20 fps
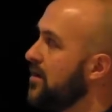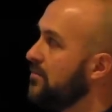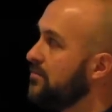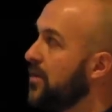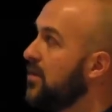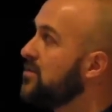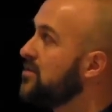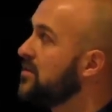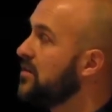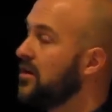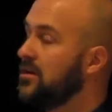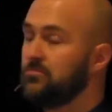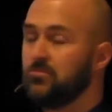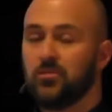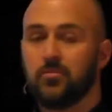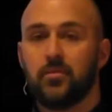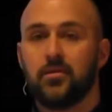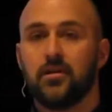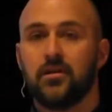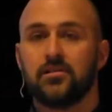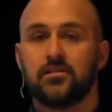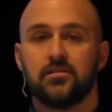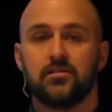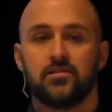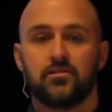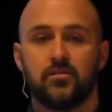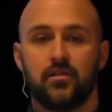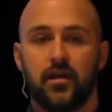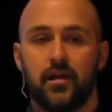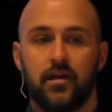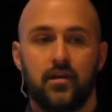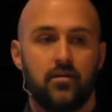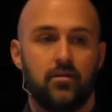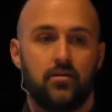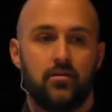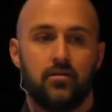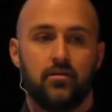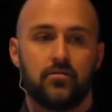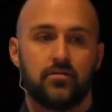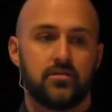Most lion populations today
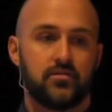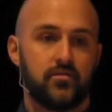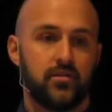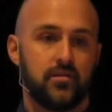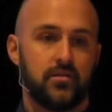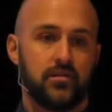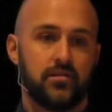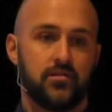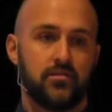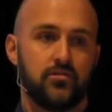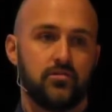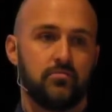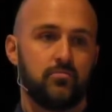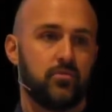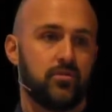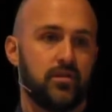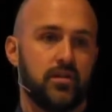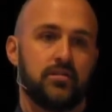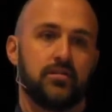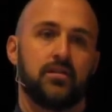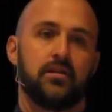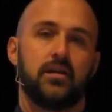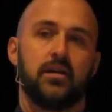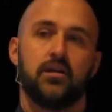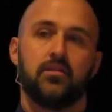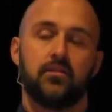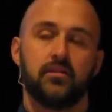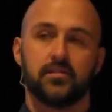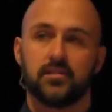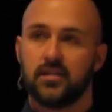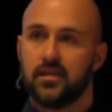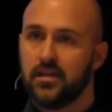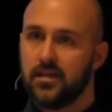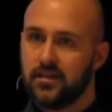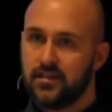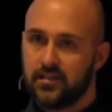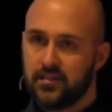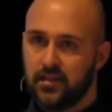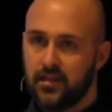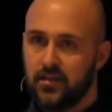are restricted to protected areas
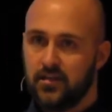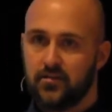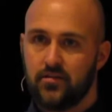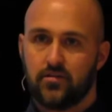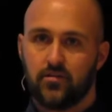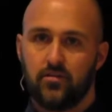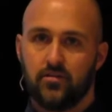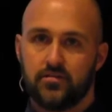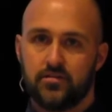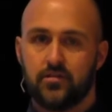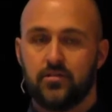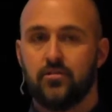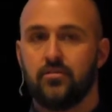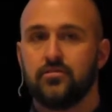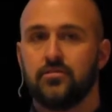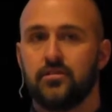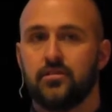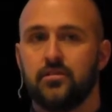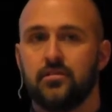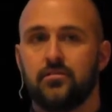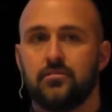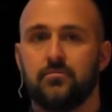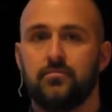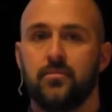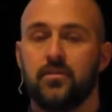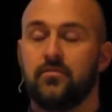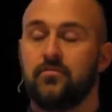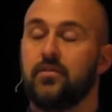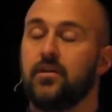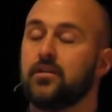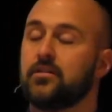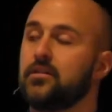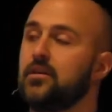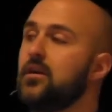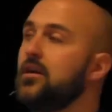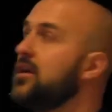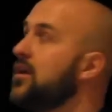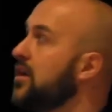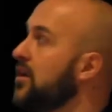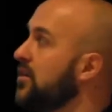scattered across the continent. In fact,
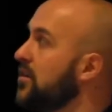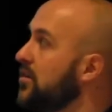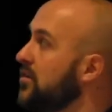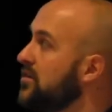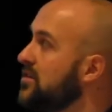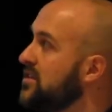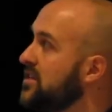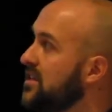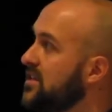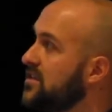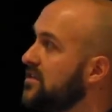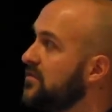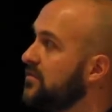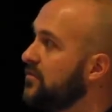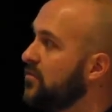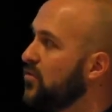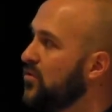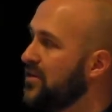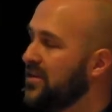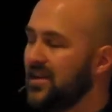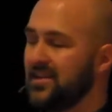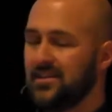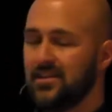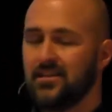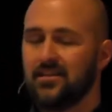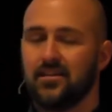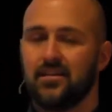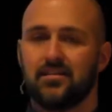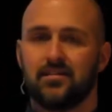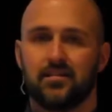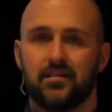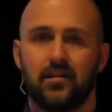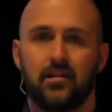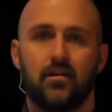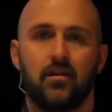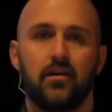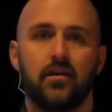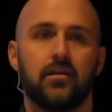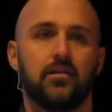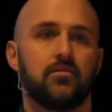there are 64 designated
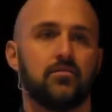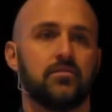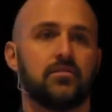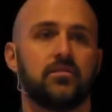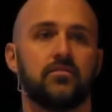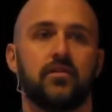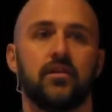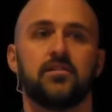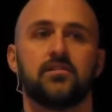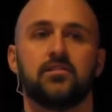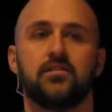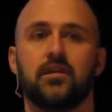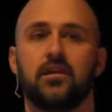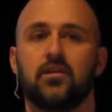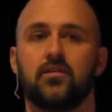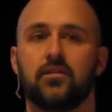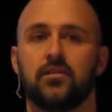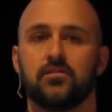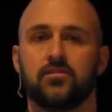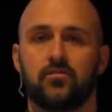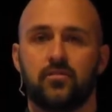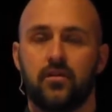lion conservation areas